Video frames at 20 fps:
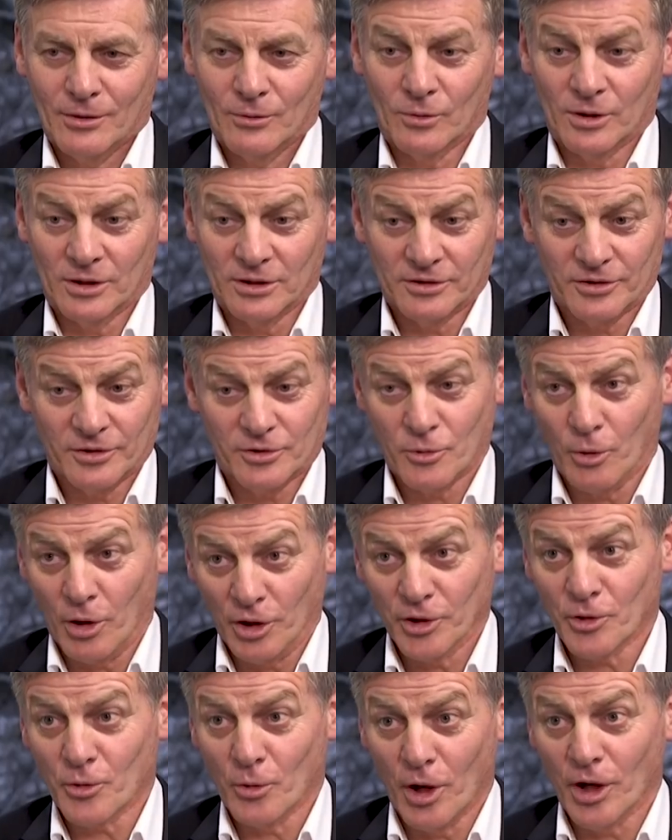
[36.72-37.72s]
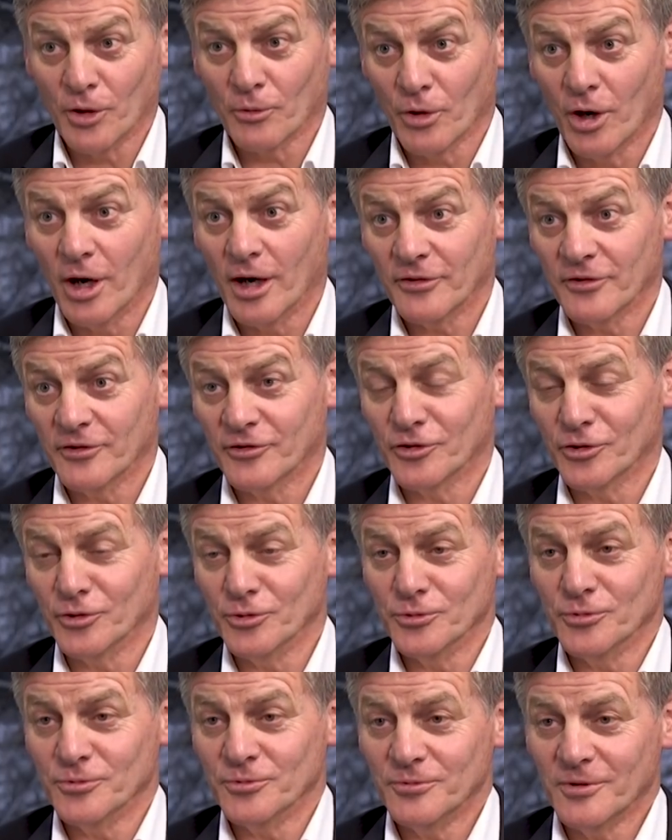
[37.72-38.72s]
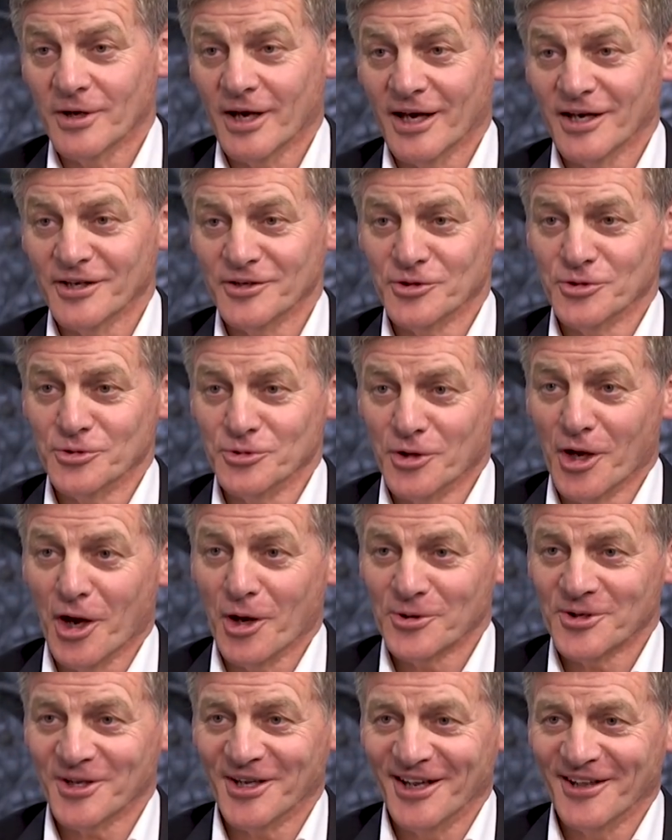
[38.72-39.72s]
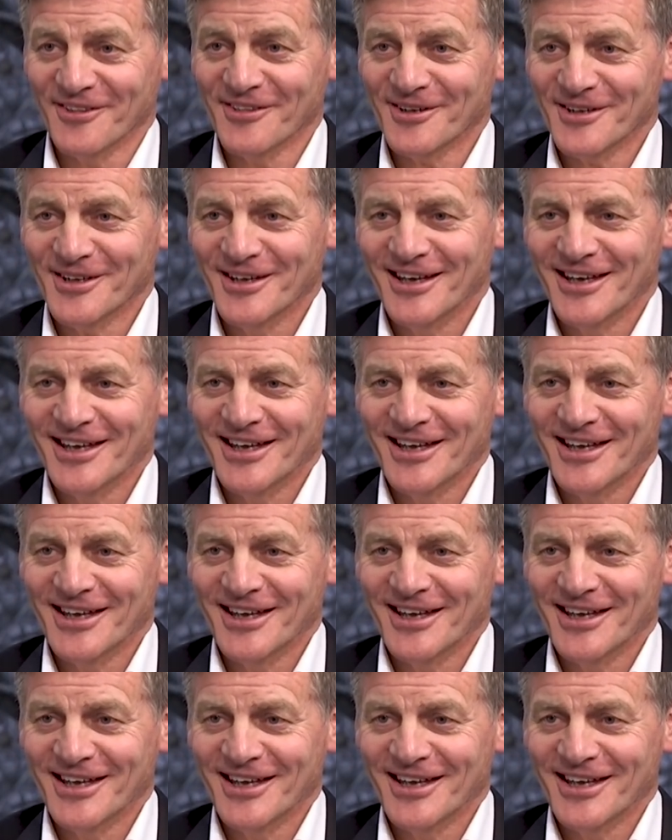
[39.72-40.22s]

Well, you're quite right. The two do go together.